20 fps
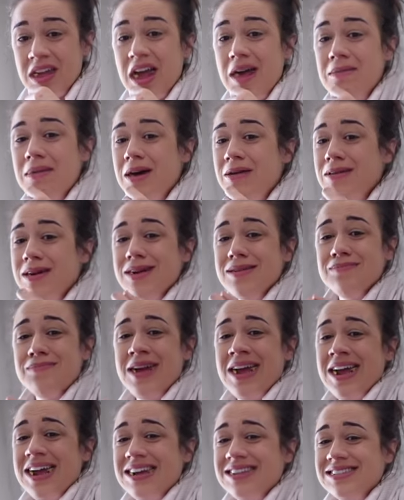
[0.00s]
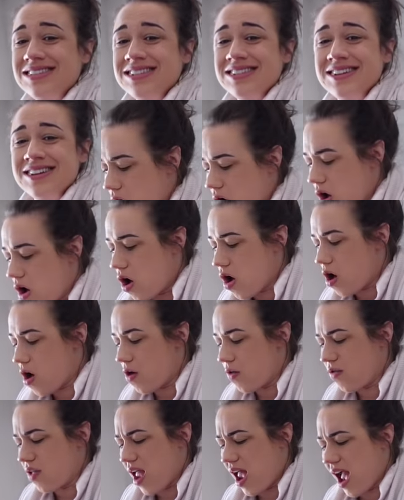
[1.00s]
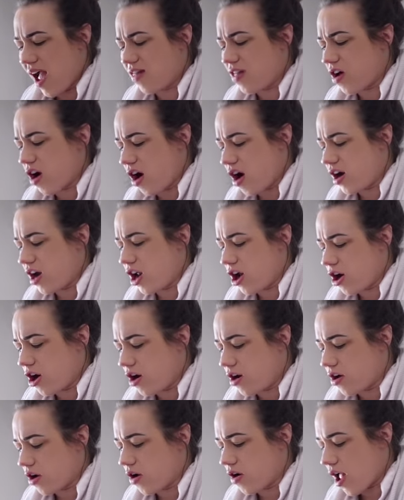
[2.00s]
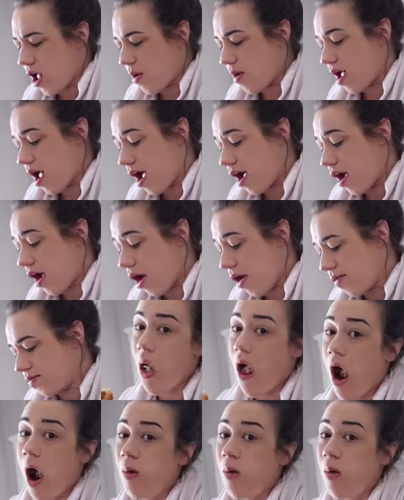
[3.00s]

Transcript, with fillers: I'm not wearing pants. Oh, yeah, they're already hurting. Okay, we gotta go.